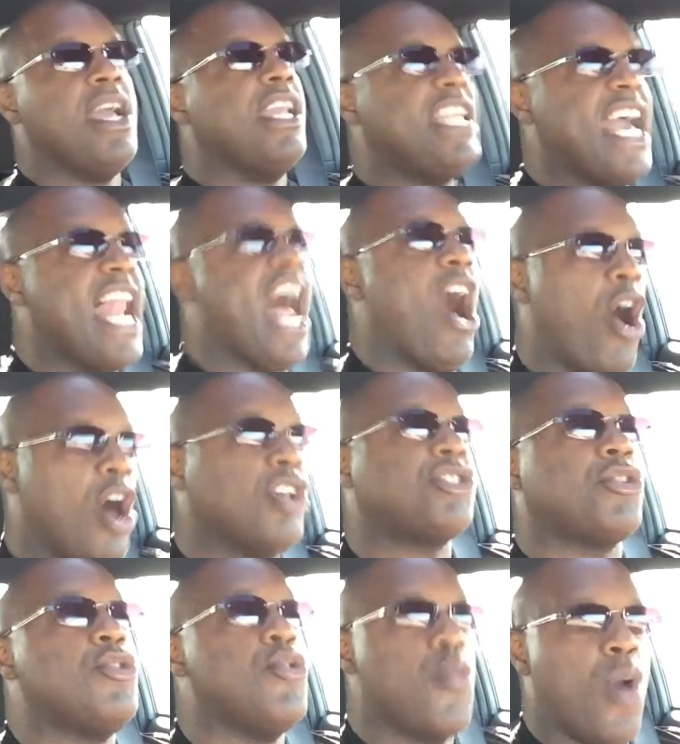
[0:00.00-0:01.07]
Then I
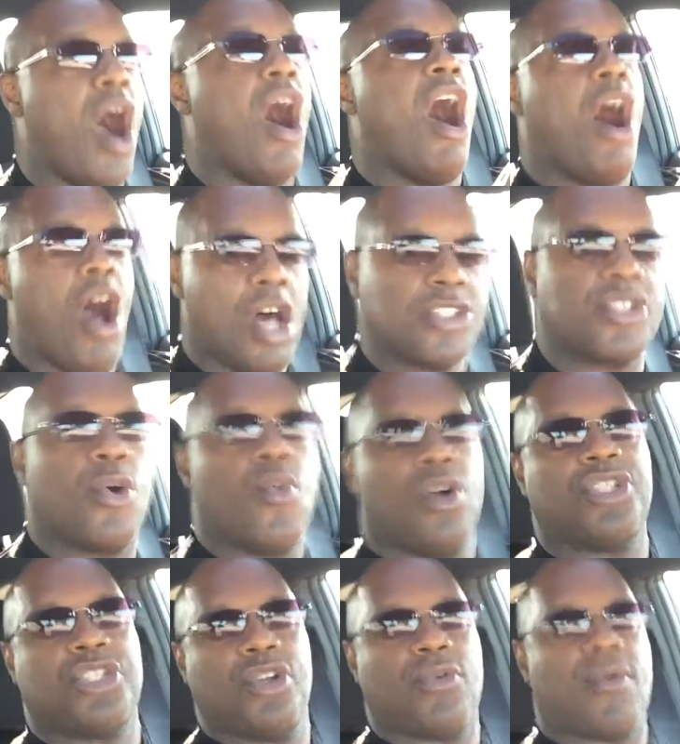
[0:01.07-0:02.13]
also
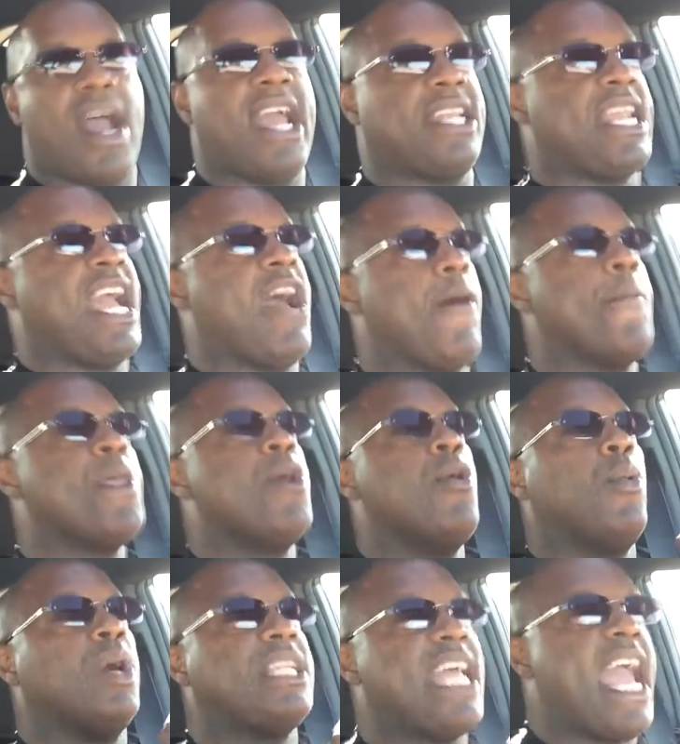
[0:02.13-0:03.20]
want you to write down
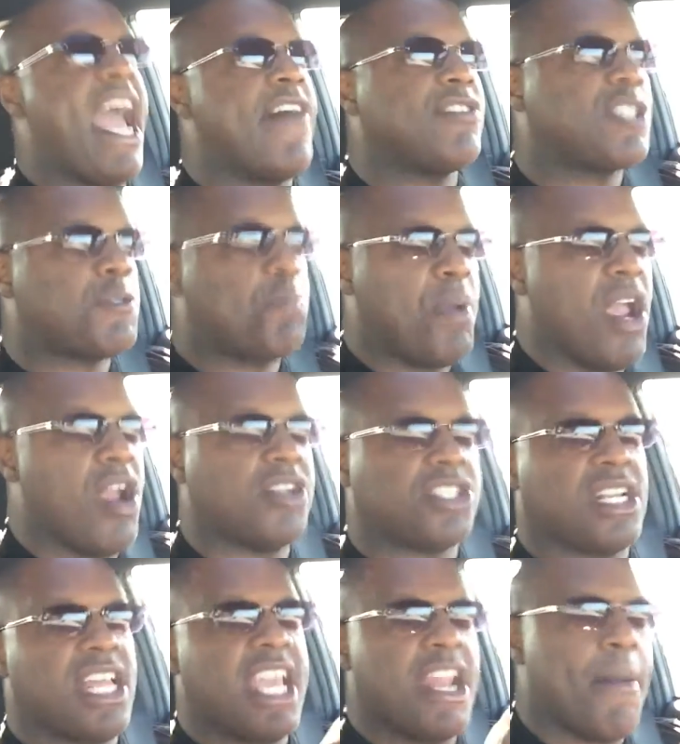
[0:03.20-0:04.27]
what they have
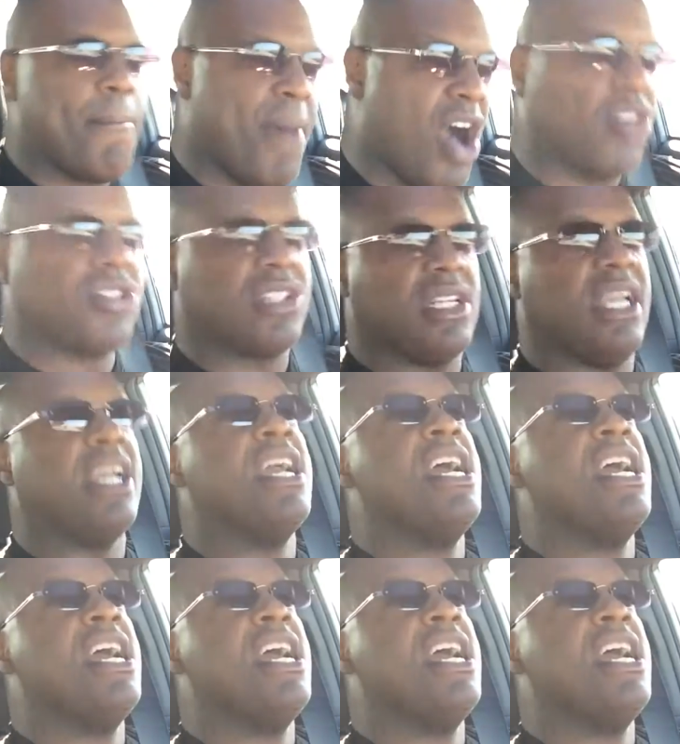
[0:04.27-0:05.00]
spiritually and emotionally